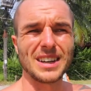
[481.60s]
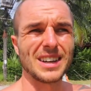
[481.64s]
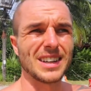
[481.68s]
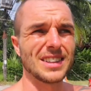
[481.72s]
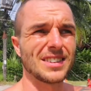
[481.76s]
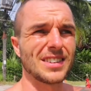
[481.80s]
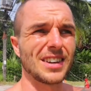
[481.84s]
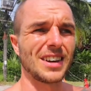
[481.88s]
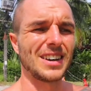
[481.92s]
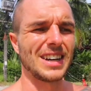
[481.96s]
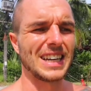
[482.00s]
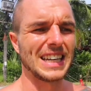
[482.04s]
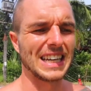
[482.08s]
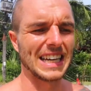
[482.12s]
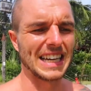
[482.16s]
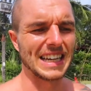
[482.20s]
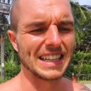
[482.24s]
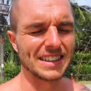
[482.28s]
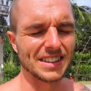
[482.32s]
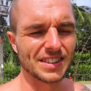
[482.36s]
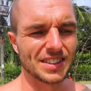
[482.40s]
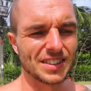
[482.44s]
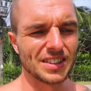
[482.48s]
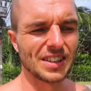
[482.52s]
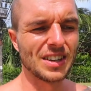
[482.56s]
like
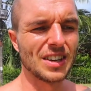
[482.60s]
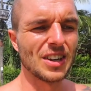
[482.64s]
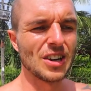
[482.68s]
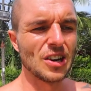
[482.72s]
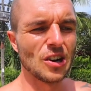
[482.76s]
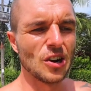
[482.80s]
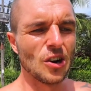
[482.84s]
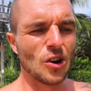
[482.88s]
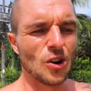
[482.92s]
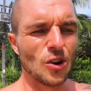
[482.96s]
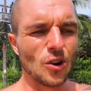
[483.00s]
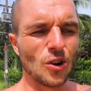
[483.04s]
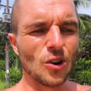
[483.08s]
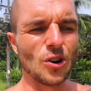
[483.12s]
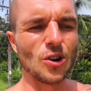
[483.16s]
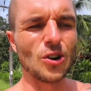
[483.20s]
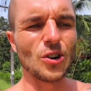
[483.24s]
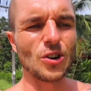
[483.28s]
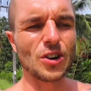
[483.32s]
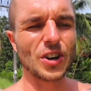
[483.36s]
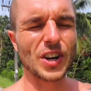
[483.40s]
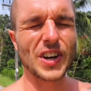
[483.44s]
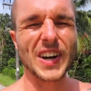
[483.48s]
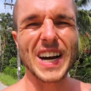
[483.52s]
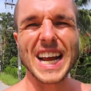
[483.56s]
Thailand,
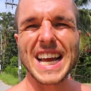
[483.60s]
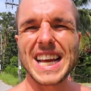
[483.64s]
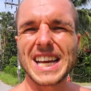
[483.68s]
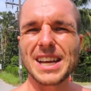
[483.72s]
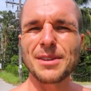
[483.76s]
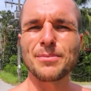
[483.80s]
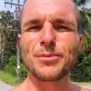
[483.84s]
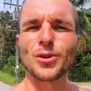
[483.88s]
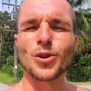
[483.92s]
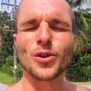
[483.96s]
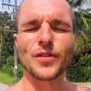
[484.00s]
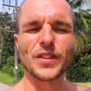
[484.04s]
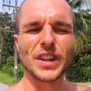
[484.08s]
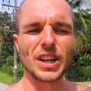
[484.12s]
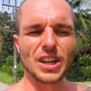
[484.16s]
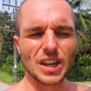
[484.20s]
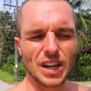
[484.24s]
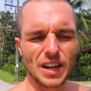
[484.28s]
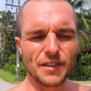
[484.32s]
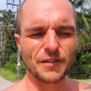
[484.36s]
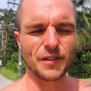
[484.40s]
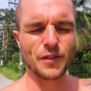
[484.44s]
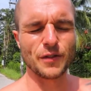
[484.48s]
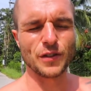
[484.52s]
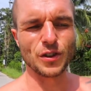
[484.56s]
or creating more of the
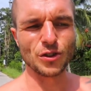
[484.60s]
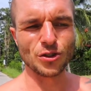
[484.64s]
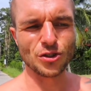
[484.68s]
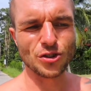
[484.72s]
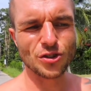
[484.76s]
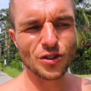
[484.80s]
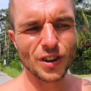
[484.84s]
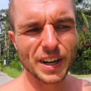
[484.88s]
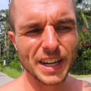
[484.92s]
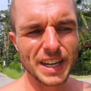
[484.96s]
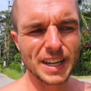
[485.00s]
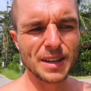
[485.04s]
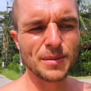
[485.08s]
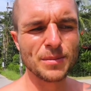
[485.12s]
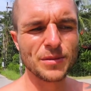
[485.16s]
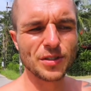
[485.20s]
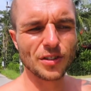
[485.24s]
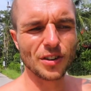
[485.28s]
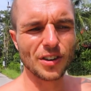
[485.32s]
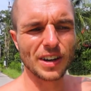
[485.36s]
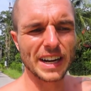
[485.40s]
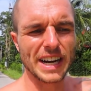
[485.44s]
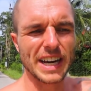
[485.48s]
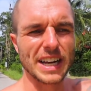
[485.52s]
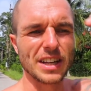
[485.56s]
life of your dreams,
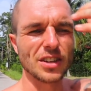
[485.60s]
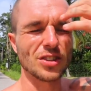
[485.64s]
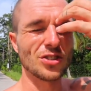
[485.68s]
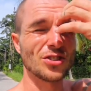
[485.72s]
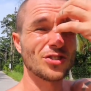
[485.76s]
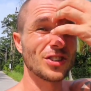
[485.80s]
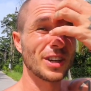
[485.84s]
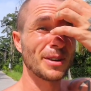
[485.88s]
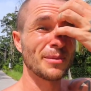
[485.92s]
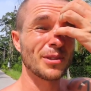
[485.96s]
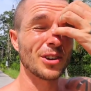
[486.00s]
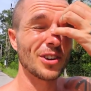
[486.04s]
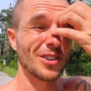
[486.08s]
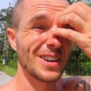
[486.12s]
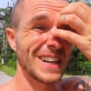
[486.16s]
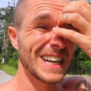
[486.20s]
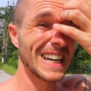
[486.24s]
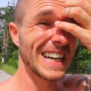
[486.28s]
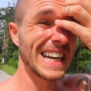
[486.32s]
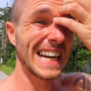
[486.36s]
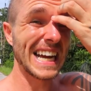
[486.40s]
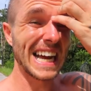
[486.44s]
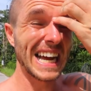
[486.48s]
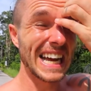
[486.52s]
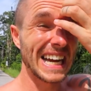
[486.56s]
creating your dream
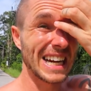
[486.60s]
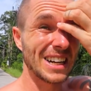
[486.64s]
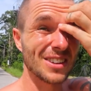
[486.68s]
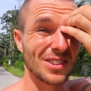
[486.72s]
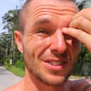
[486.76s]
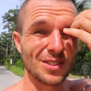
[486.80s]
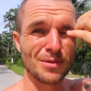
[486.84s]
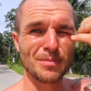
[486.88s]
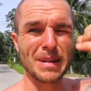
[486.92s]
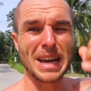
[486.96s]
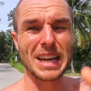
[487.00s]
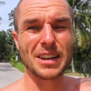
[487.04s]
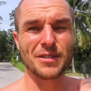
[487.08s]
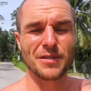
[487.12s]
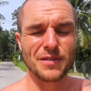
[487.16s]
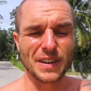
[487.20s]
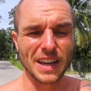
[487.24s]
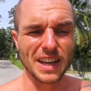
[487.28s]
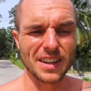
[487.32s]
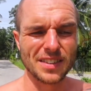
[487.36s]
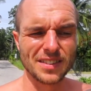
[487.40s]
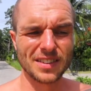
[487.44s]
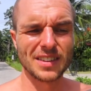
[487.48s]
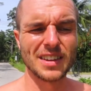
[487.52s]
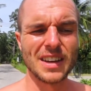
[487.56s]
career, how to
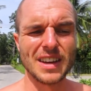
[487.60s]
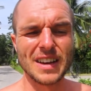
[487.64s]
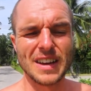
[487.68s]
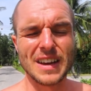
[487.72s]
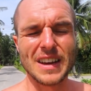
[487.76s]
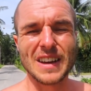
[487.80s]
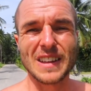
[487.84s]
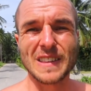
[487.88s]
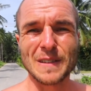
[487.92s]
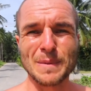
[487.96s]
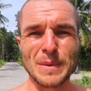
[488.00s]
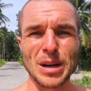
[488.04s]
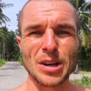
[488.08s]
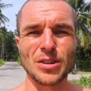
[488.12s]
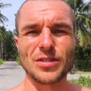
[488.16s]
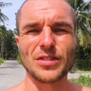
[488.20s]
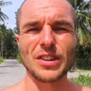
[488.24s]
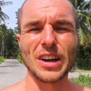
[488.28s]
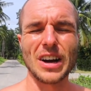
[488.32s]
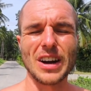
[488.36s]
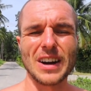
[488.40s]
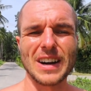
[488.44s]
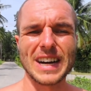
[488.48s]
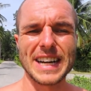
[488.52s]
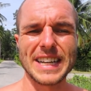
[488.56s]
manifest the
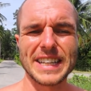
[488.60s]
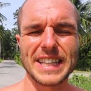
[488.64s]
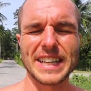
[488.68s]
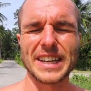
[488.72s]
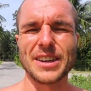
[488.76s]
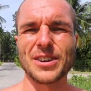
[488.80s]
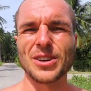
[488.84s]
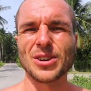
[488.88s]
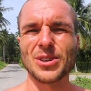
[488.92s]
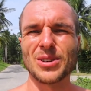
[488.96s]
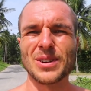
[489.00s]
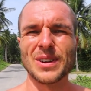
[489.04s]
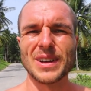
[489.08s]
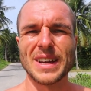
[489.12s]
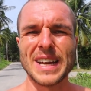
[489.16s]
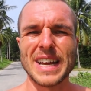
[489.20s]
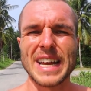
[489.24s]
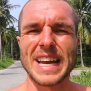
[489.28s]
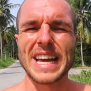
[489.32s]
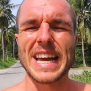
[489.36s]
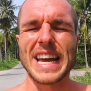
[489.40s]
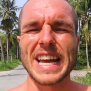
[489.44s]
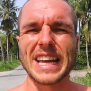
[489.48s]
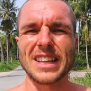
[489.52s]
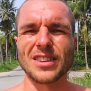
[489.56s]
most ideal
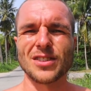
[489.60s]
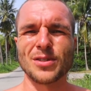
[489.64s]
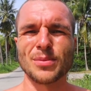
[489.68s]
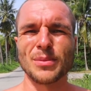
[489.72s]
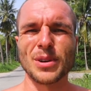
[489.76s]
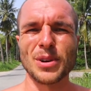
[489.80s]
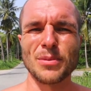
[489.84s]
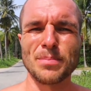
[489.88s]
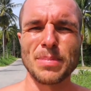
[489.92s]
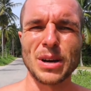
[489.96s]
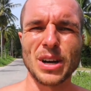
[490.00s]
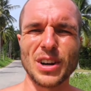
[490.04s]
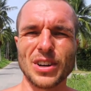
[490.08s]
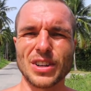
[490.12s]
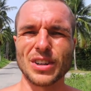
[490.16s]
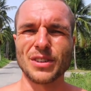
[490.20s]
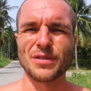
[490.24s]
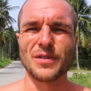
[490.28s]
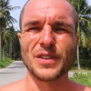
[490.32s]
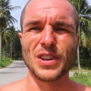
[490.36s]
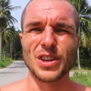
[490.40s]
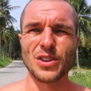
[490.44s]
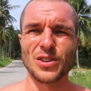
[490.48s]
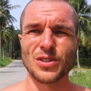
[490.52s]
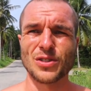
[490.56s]
intimate partner
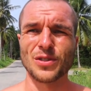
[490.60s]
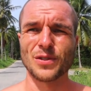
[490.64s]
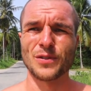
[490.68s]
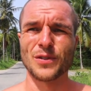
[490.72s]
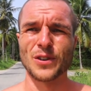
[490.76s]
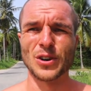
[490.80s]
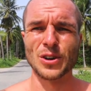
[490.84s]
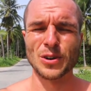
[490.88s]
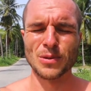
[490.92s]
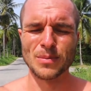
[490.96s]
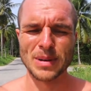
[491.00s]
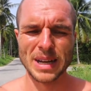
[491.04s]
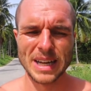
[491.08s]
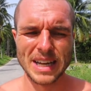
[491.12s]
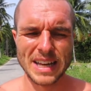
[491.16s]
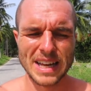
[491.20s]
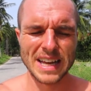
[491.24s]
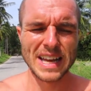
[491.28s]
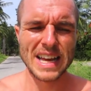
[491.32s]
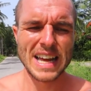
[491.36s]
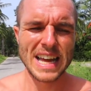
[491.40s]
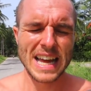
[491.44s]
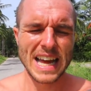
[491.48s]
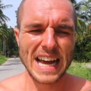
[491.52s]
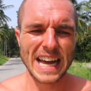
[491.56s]
for you to form
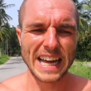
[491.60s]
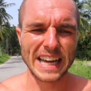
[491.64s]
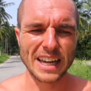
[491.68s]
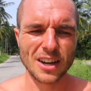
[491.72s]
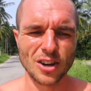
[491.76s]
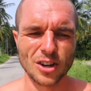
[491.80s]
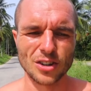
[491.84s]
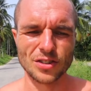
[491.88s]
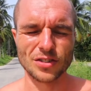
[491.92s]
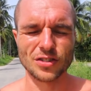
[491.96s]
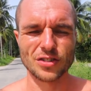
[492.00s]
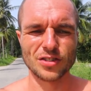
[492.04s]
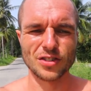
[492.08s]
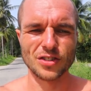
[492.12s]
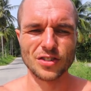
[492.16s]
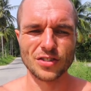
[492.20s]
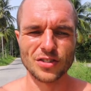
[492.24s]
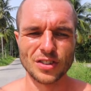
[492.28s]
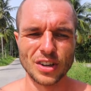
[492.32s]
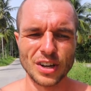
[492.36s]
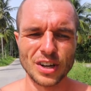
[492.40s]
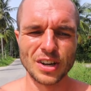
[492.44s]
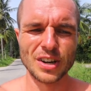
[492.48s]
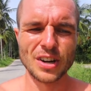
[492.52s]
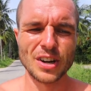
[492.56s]
a
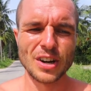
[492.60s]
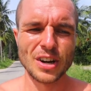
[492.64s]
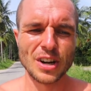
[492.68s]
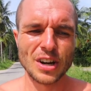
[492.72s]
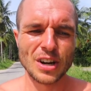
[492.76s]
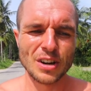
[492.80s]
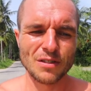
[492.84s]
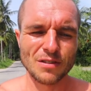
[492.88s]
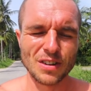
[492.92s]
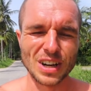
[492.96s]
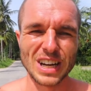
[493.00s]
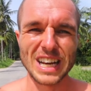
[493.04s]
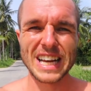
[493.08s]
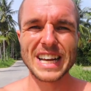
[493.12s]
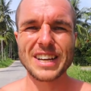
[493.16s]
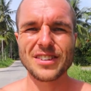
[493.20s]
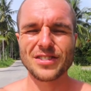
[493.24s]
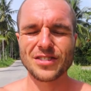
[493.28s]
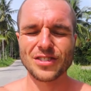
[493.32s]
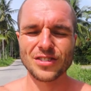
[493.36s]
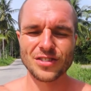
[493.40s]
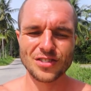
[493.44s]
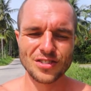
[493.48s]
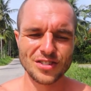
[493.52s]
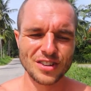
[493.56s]
conscious
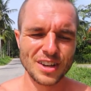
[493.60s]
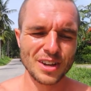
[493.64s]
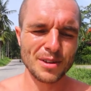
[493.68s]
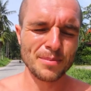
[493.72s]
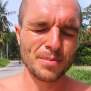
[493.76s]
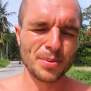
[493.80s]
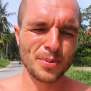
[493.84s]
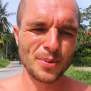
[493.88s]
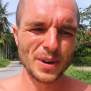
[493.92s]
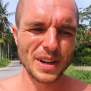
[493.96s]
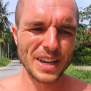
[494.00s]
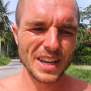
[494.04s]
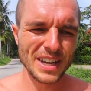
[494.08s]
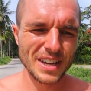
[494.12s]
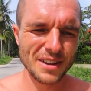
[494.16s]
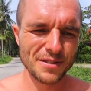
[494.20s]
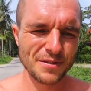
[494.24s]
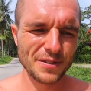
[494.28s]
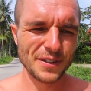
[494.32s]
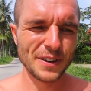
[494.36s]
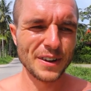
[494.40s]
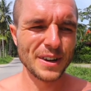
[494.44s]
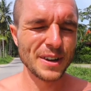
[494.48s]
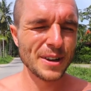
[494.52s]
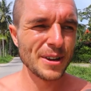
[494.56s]
relationship with,